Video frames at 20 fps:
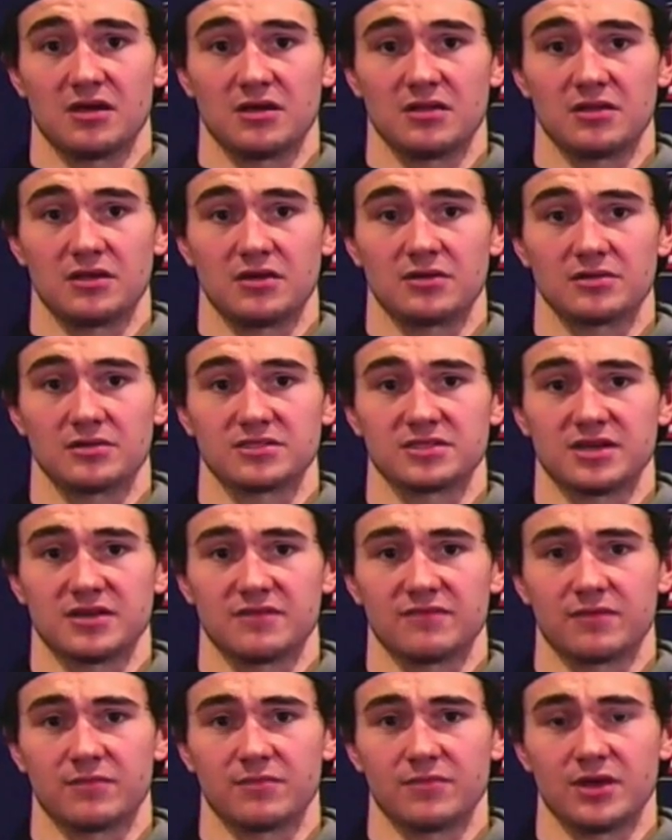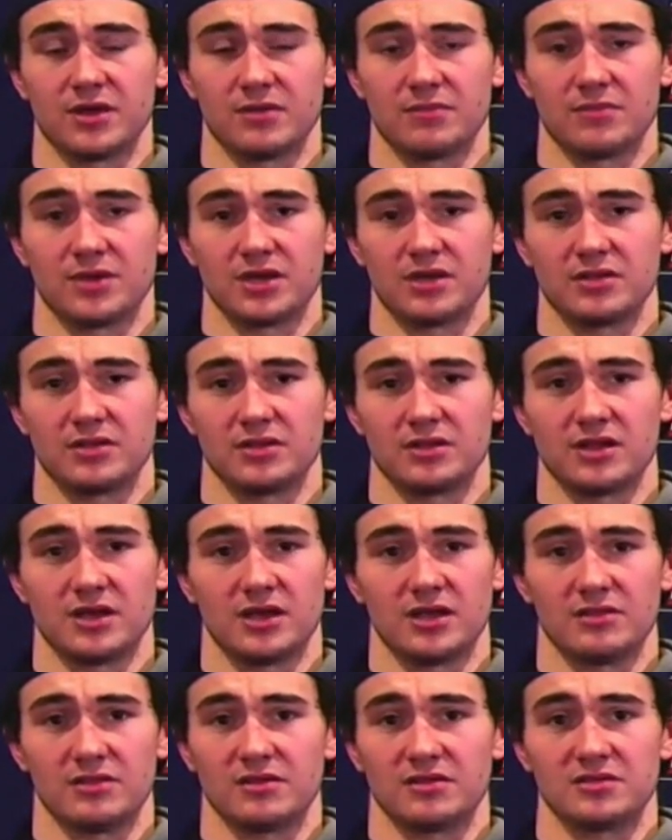the other side from behind the
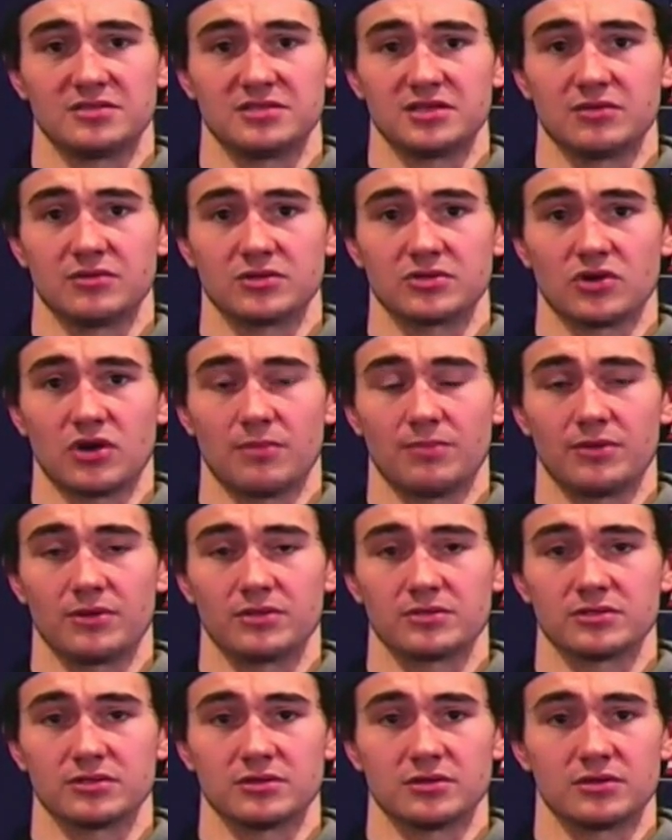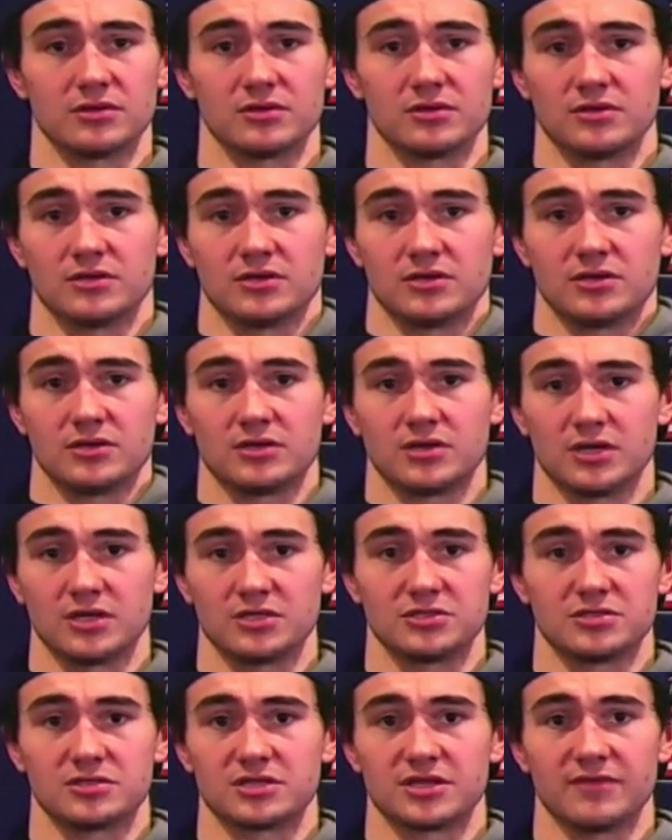net, and Z was open, so I
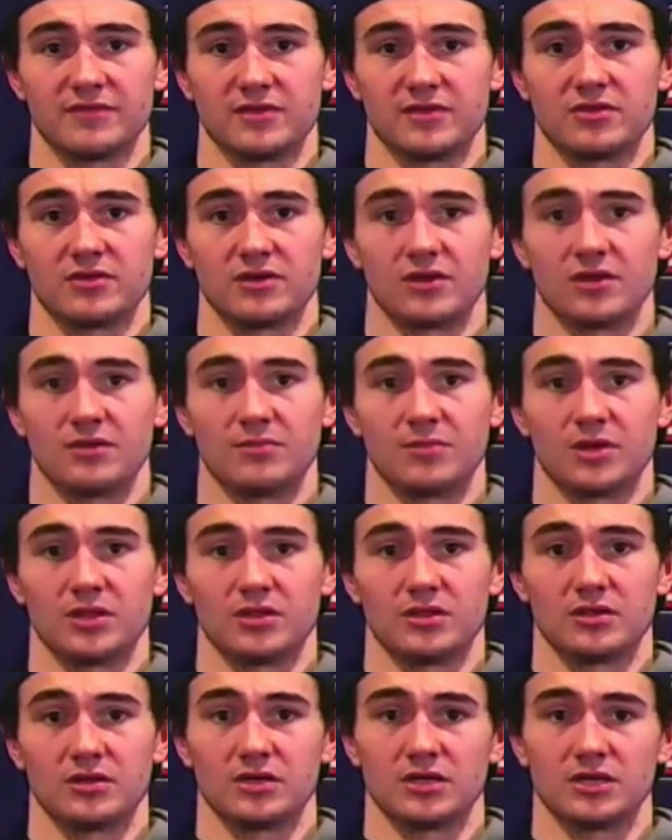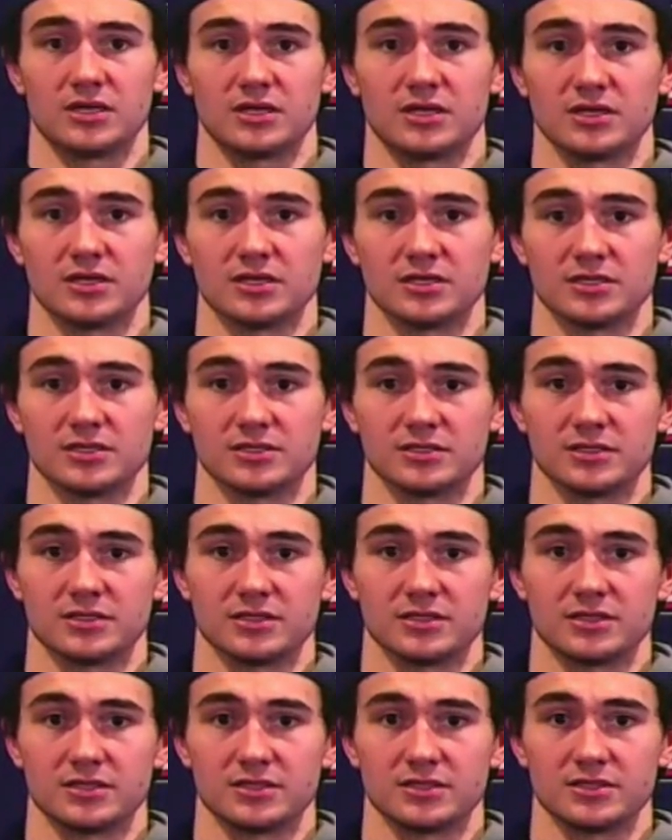just give it to him. And,
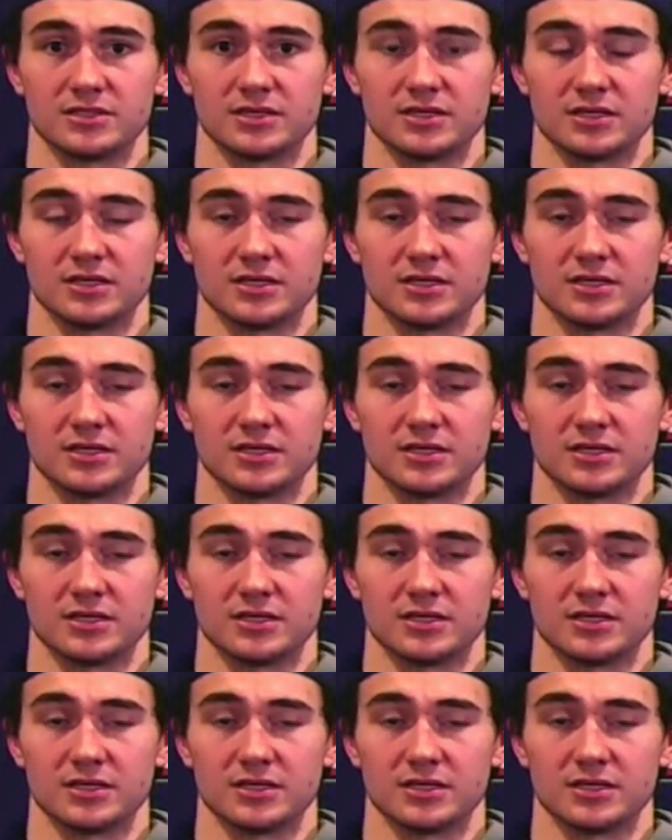he's a